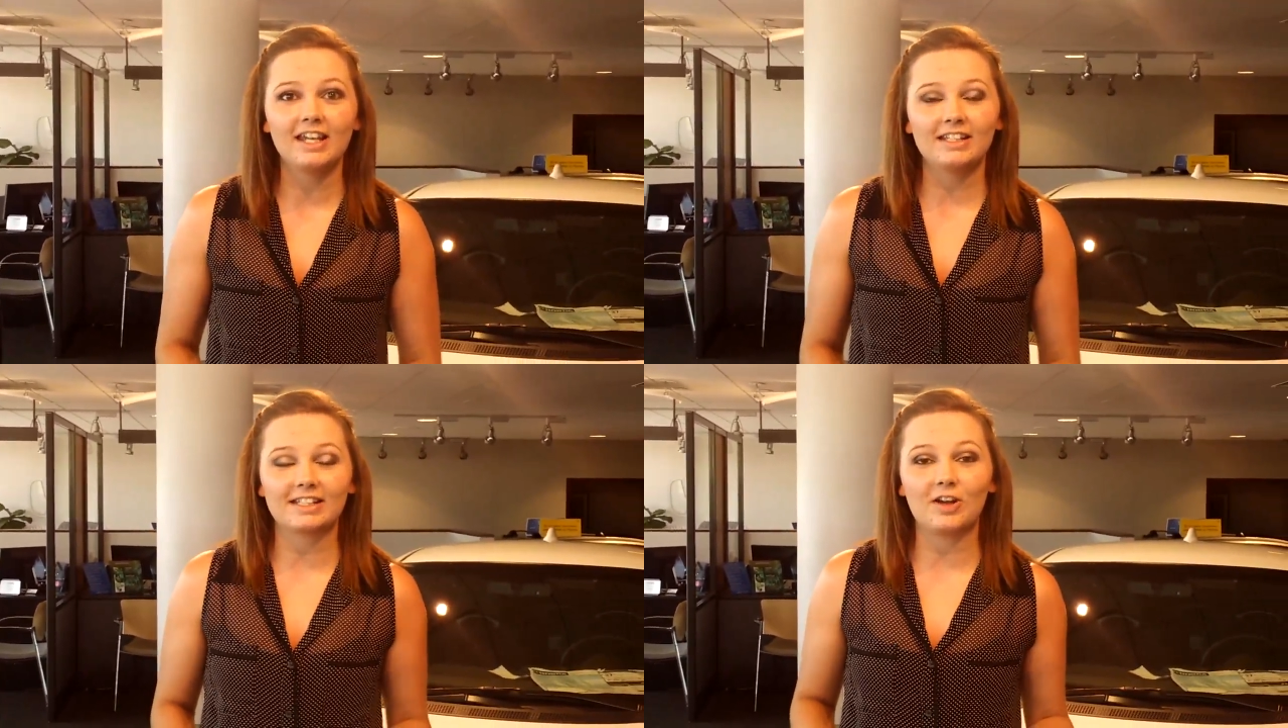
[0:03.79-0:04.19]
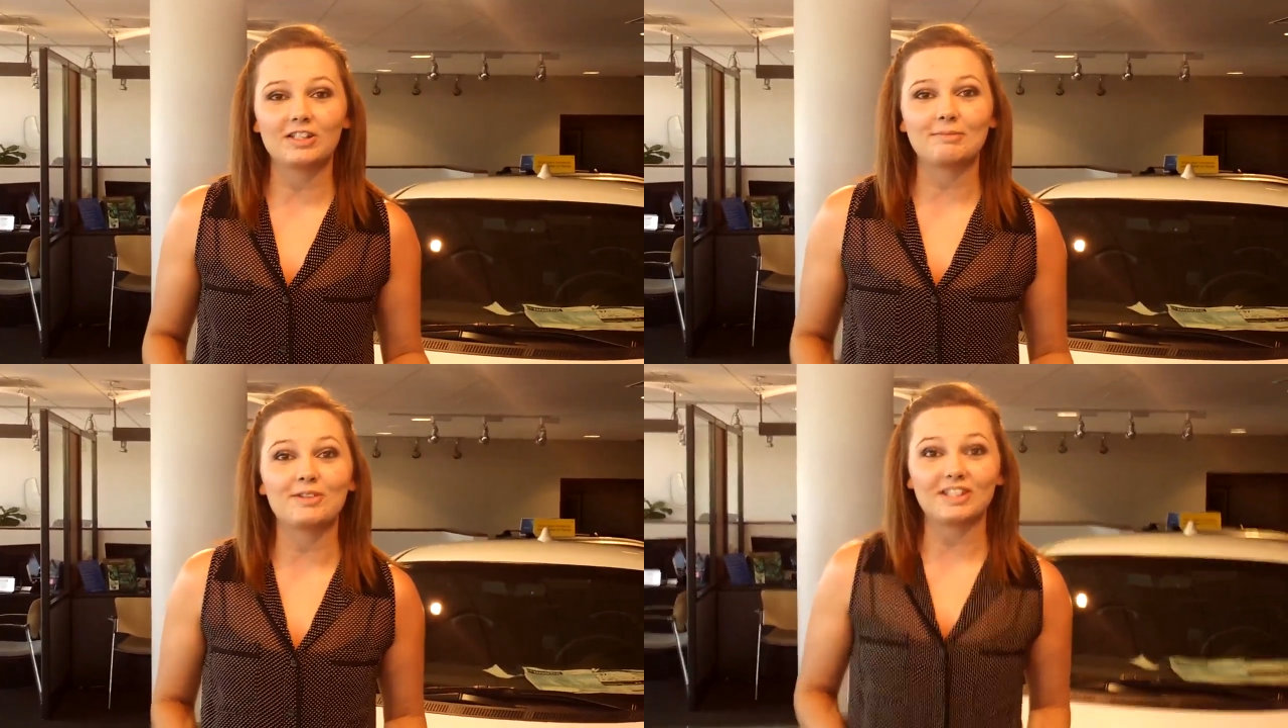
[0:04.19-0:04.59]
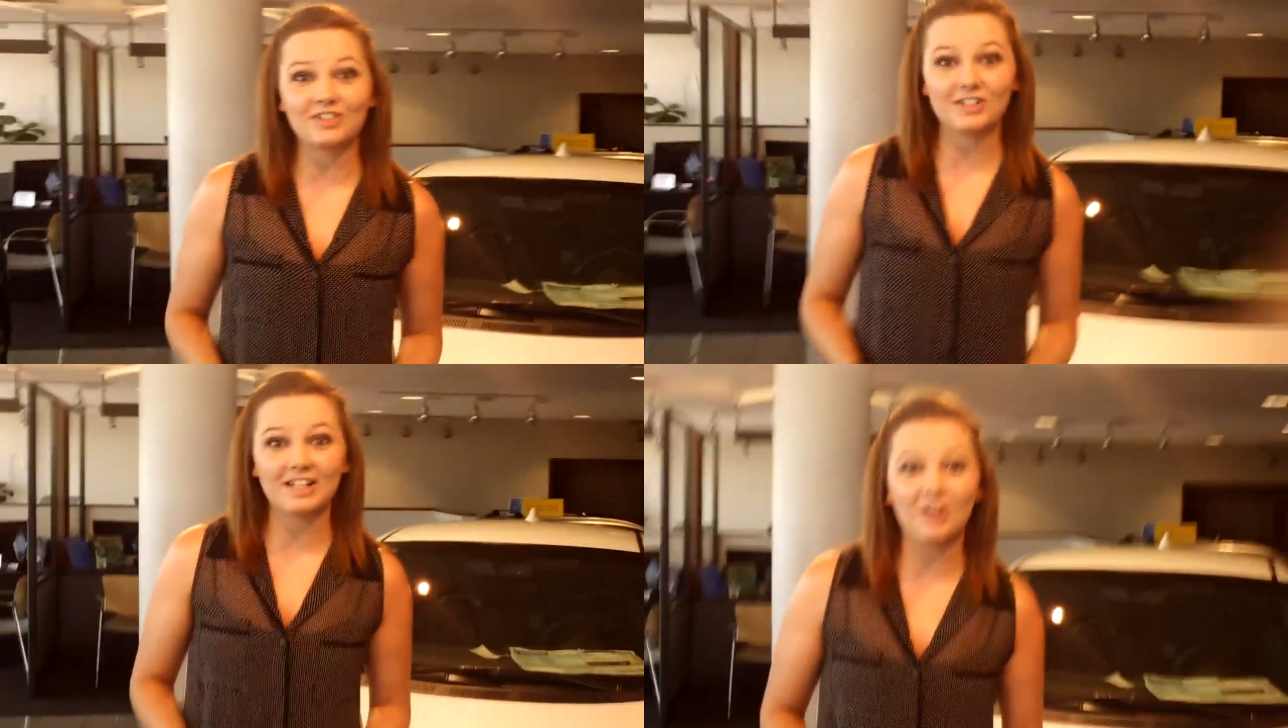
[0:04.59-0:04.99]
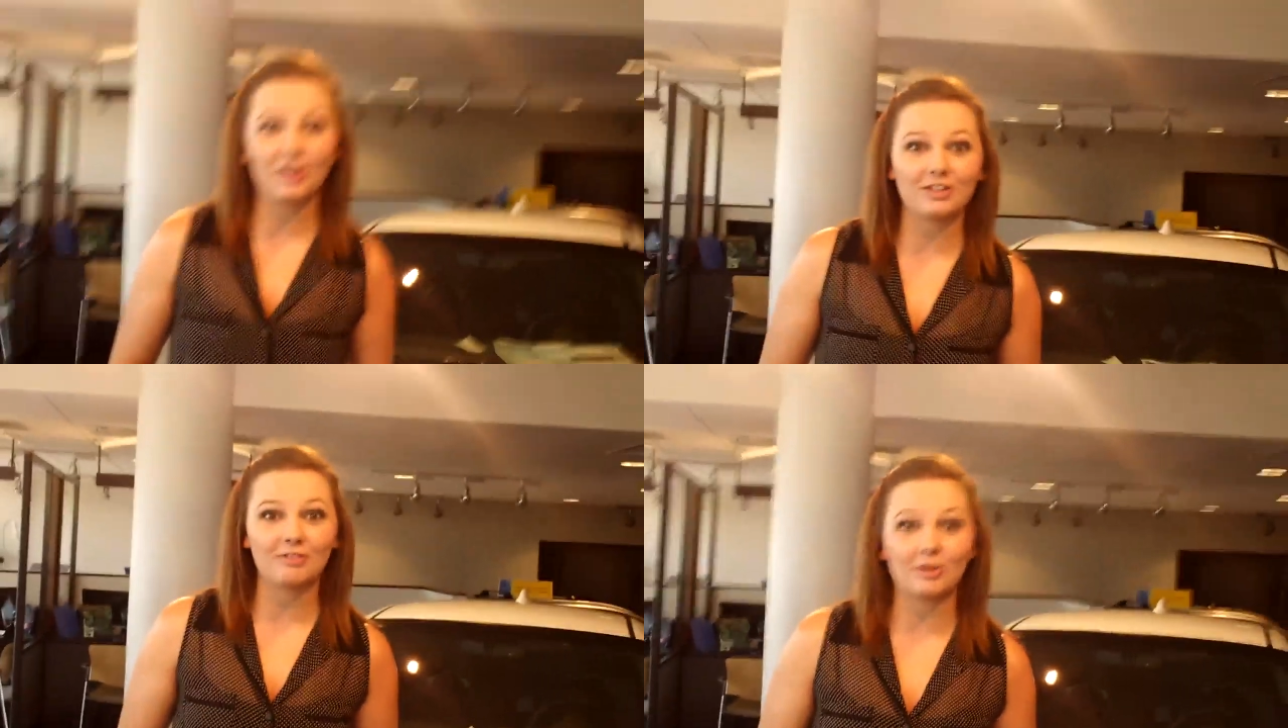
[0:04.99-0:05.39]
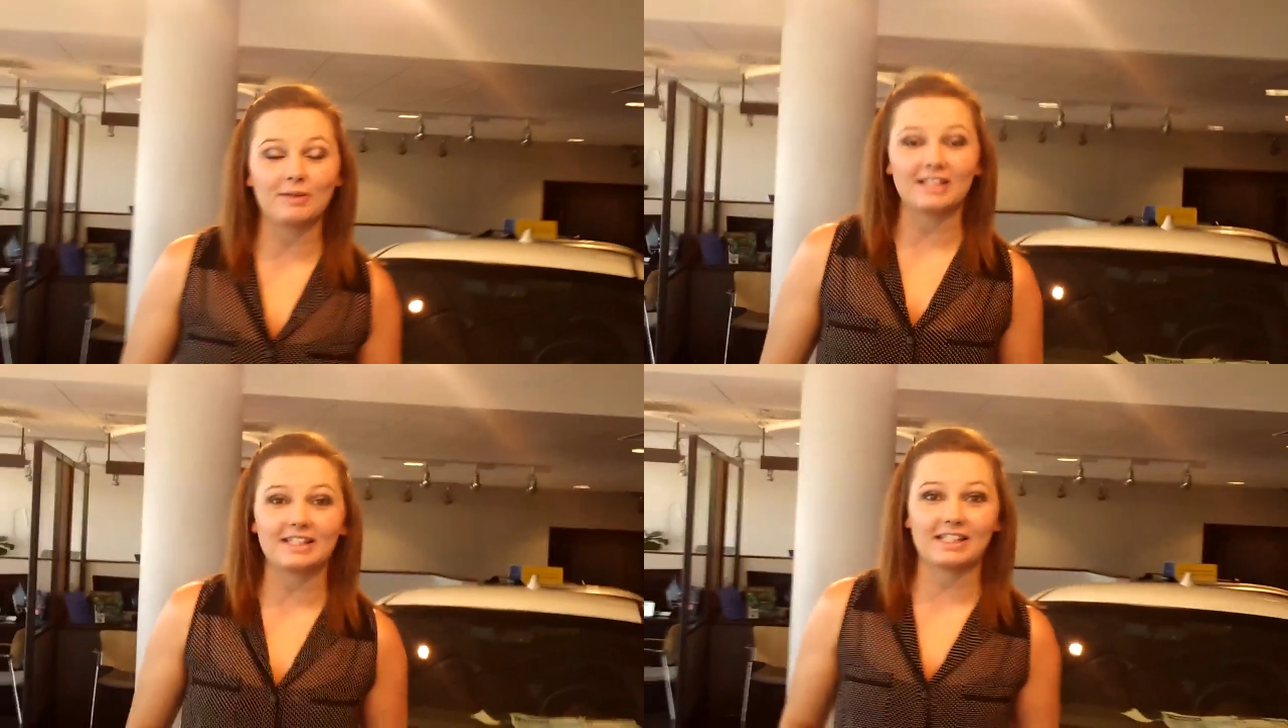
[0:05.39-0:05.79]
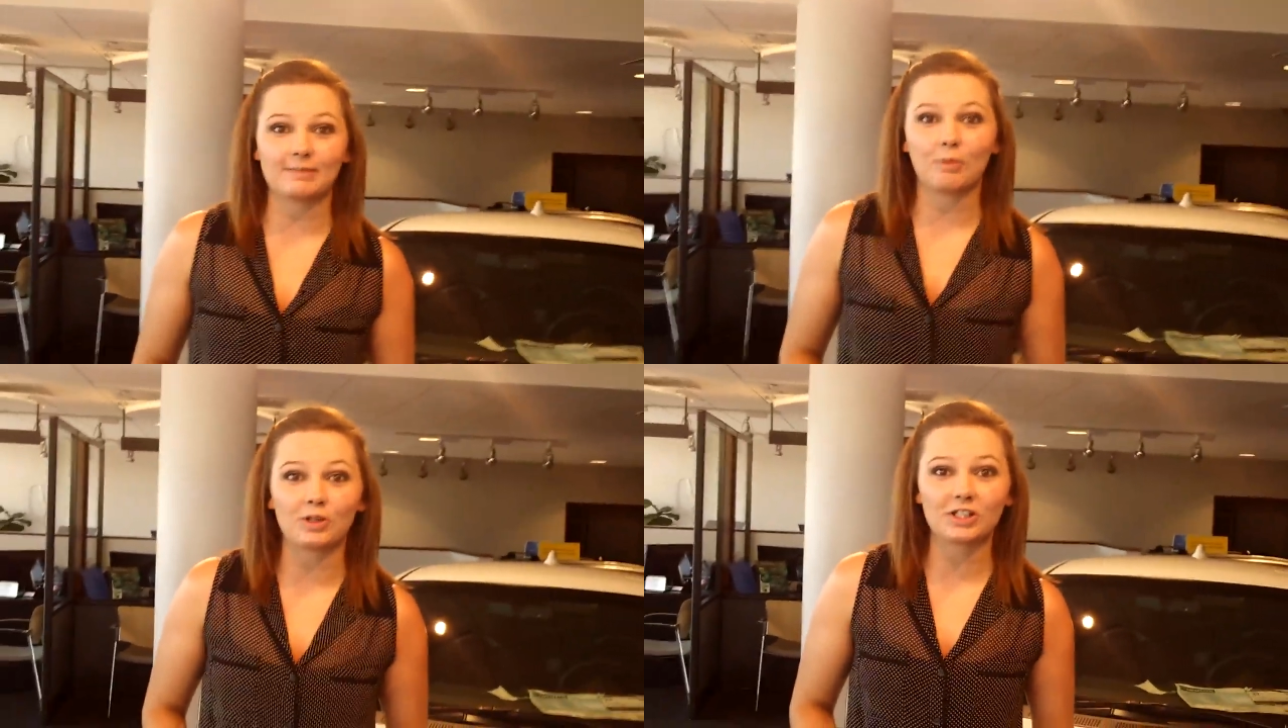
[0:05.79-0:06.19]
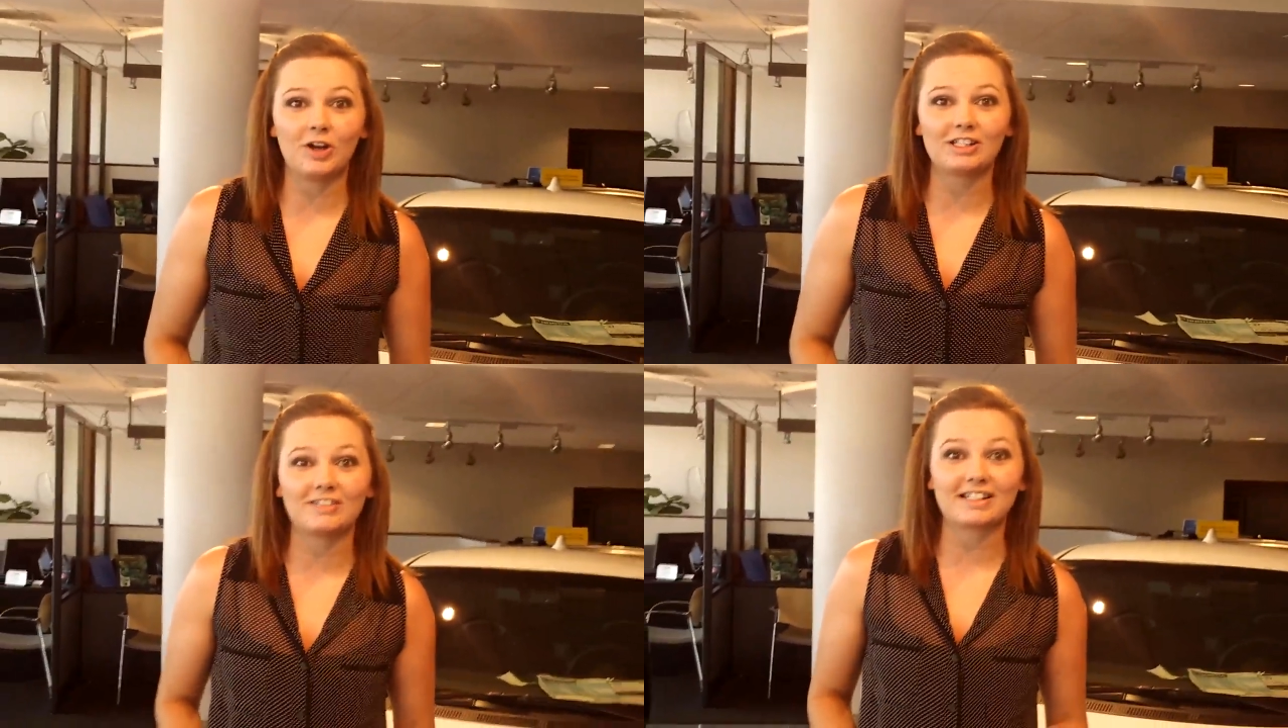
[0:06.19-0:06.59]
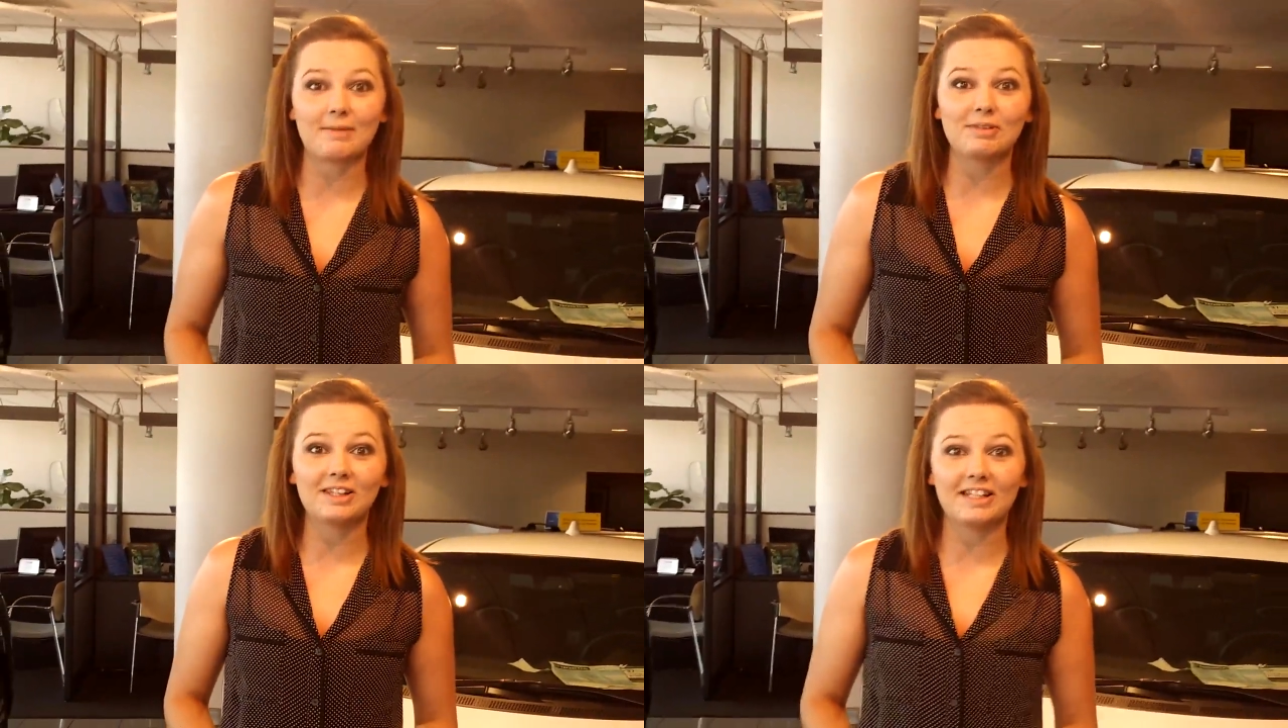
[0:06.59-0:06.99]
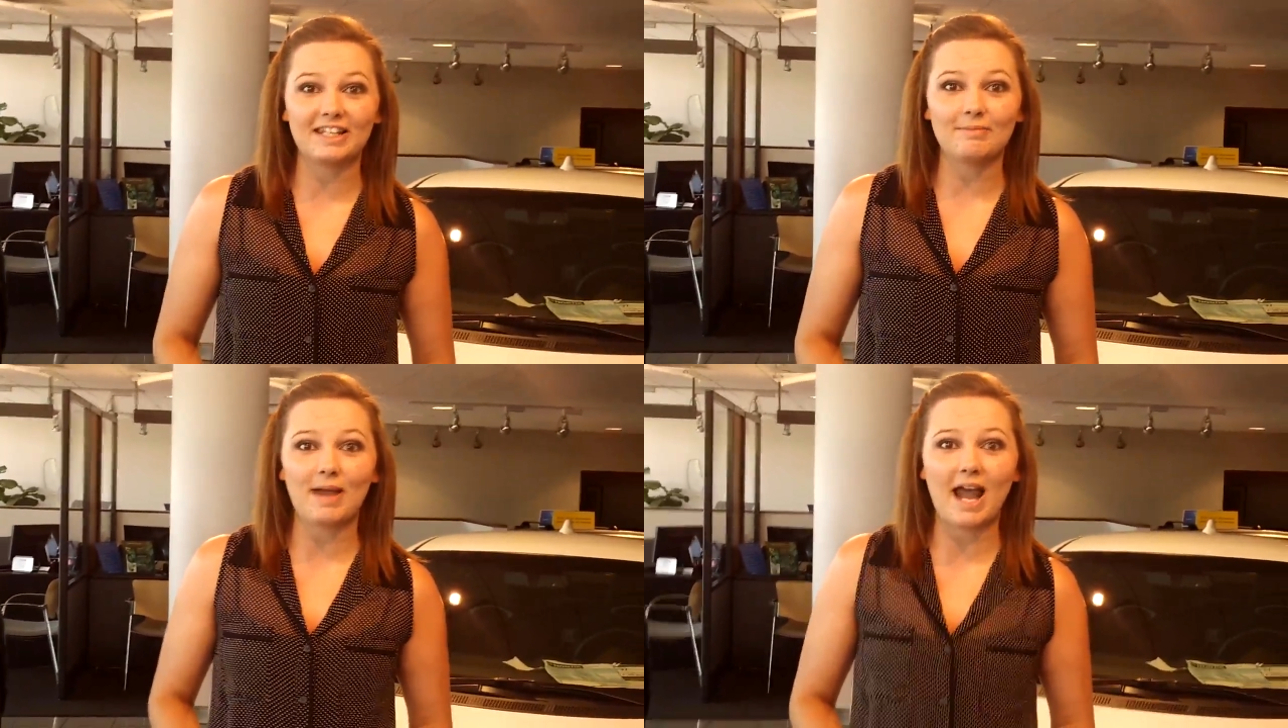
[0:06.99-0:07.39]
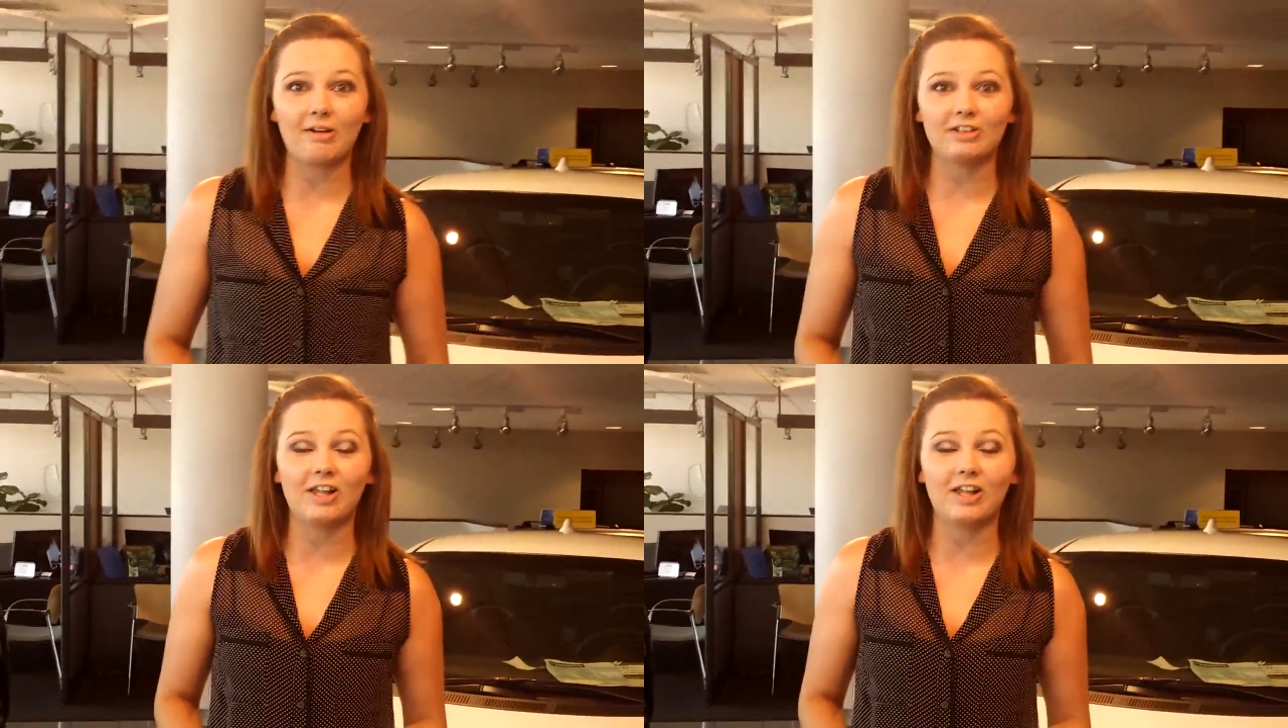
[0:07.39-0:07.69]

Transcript: This car is the most interesting car on the road because it's a sports car, so it's got plenty of power,